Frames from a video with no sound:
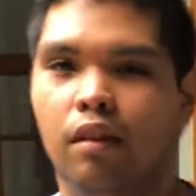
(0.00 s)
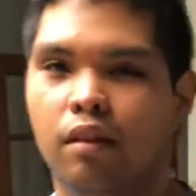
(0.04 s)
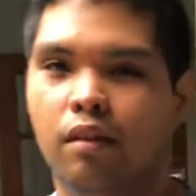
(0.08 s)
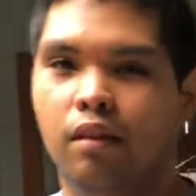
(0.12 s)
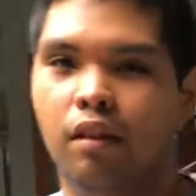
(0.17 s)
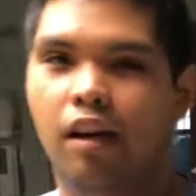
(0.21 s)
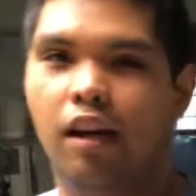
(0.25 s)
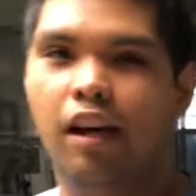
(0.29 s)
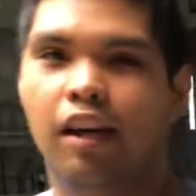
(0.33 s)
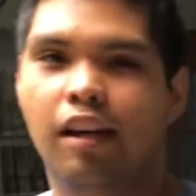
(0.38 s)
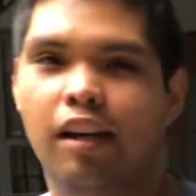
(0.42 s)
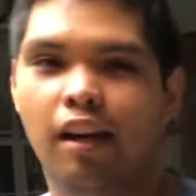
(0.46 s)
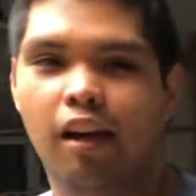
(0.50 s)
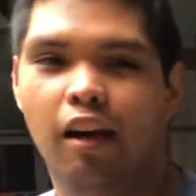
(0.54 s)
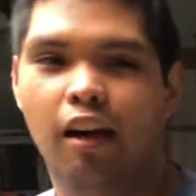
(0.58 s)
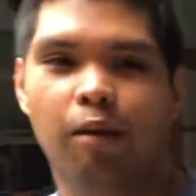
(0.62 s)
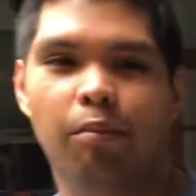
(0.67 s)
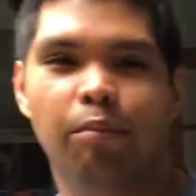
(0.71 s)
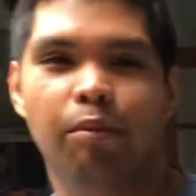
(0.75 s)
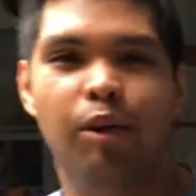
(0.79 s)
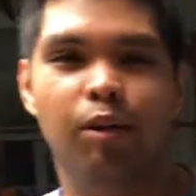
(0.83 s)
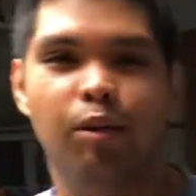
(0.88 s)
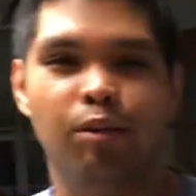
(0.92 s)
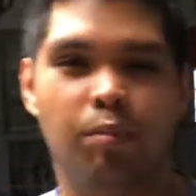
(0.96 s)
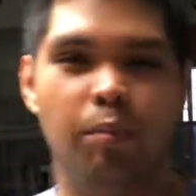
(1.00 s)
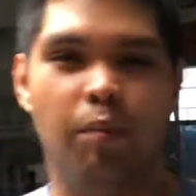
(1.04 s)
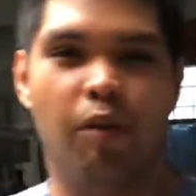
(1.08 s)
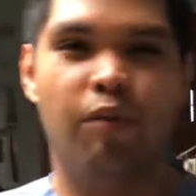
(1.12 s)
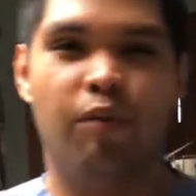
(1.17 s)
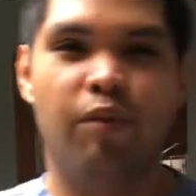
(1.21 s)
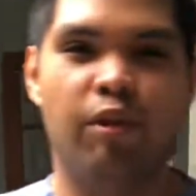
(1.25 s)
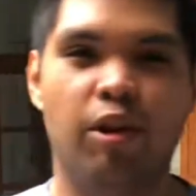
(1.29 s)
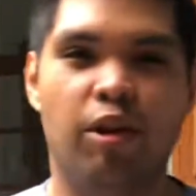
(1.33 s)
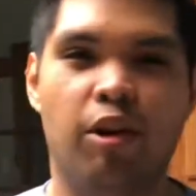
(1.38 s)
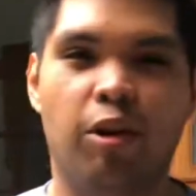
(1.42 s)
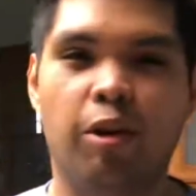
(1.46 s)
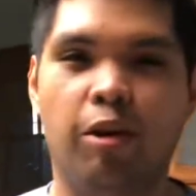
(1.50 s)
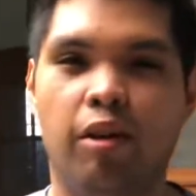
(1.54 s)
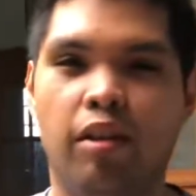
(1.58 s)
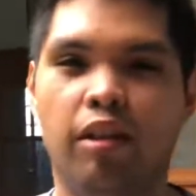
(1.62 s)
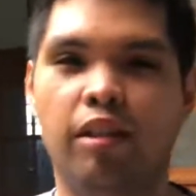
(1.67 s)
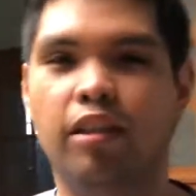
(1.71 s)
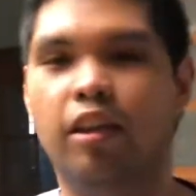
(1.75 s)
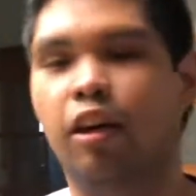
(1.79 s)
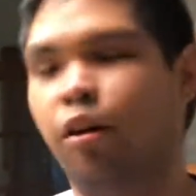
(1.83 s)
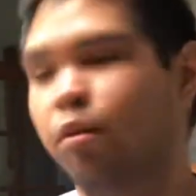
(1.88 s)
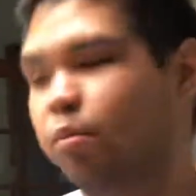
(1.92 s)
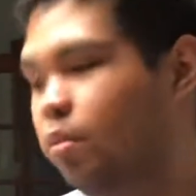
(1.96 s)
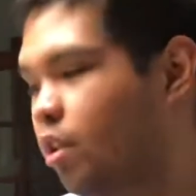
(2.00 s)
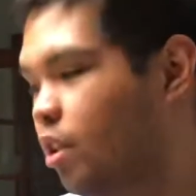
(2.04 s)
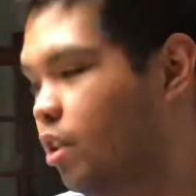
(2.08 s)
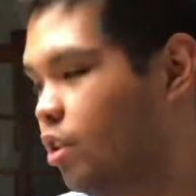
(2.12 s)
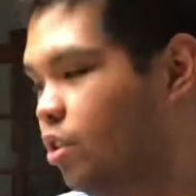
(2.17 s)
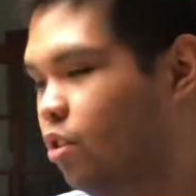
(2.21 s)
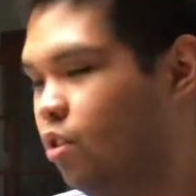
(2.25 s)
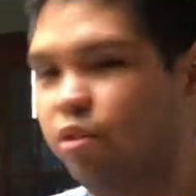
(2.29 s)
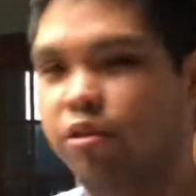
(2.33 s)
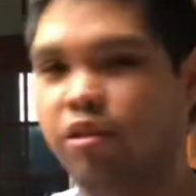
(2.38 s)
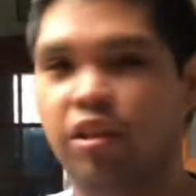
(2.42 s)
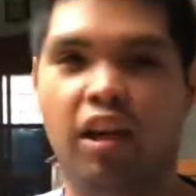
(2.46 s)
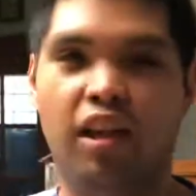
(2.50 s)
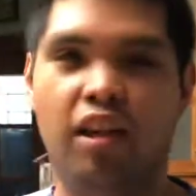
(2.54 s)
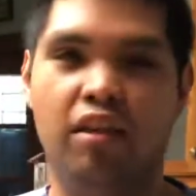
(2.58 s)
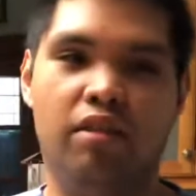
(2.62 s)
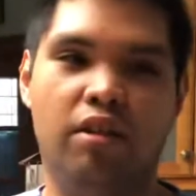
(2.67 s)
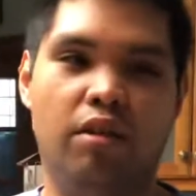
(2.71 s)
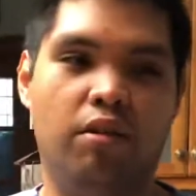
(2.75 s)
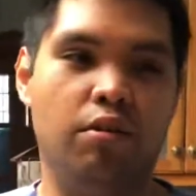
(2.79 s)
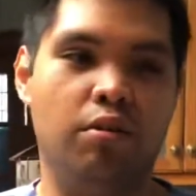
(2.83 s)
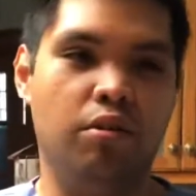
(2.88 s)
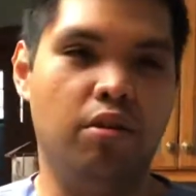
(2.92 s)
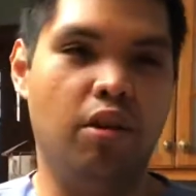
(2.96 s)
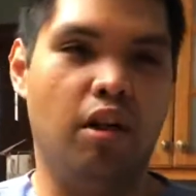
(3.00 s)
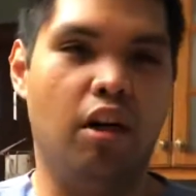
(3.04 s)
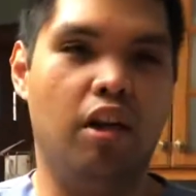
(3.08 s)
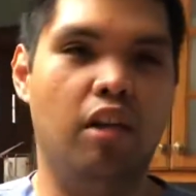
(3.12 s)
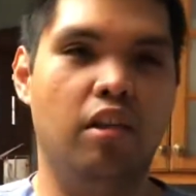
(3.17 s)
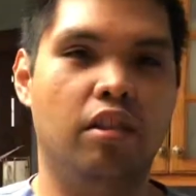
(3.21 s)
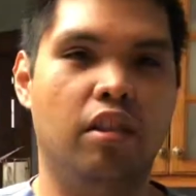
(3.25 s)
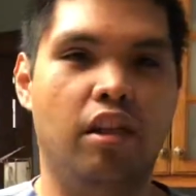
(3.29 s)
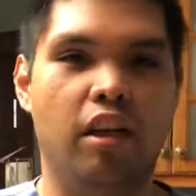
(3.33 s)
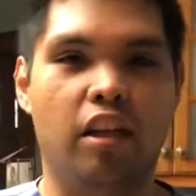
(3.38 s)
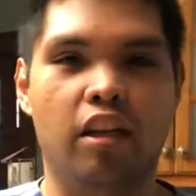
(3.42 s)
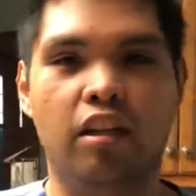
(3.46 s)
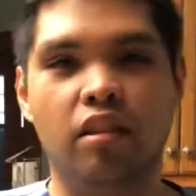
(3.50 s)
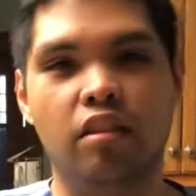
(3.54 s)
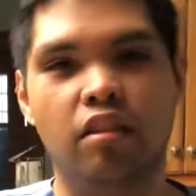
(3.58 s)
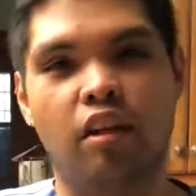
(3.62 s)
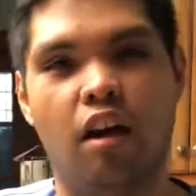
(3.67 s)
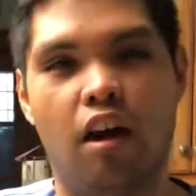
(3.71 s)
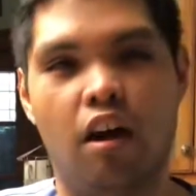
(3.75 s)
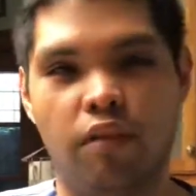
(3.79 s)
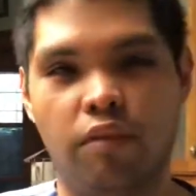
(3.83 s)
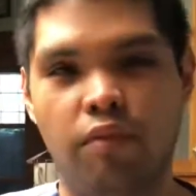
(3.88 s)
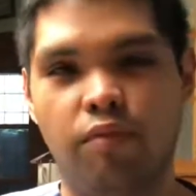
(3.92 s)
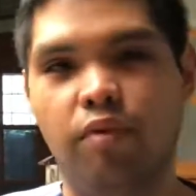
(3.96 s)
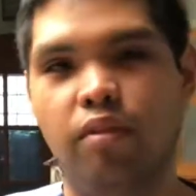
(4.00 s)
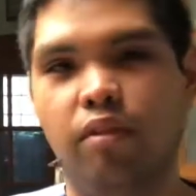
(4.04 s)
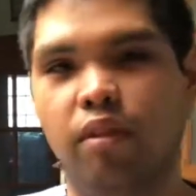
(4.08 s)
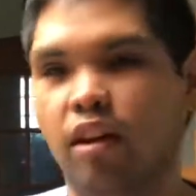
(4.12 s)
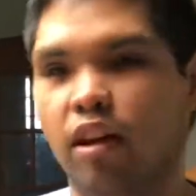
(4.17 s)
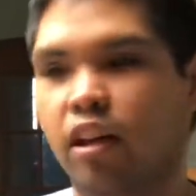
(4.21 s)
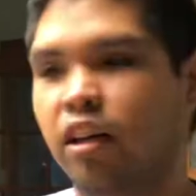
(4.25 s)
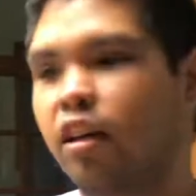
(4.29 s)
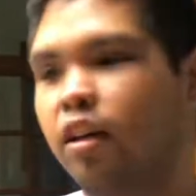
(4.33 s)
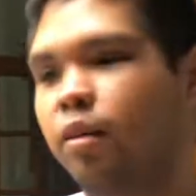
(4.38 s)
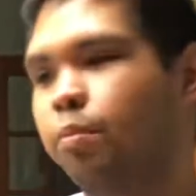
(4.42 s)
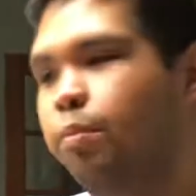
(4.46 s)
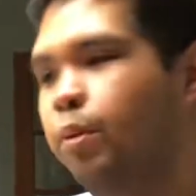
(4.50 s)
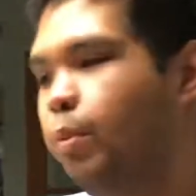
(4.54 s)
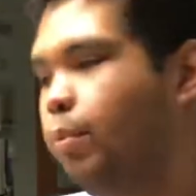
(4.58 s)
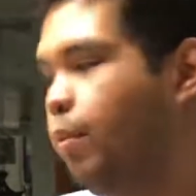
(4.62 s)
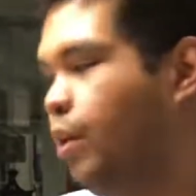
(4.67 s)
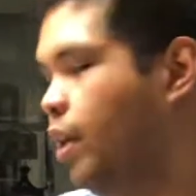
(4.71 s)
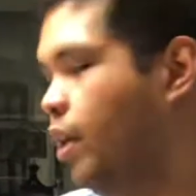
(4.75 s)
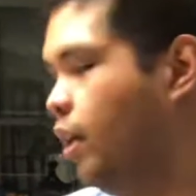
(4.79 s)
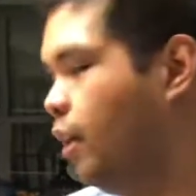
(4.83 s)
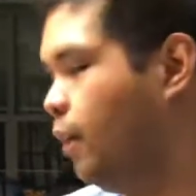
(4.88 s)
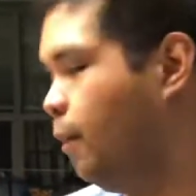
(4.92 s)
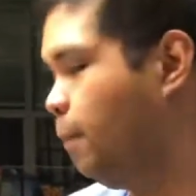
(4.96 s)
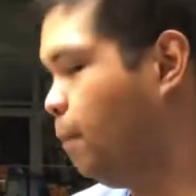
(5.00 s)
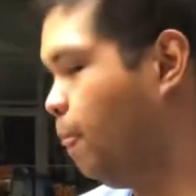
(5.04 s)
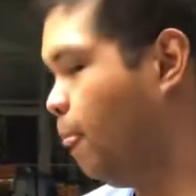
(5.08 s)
Hi, my name is Paul Figueroa, and now I'm going to show you guys how to don and doff PPE.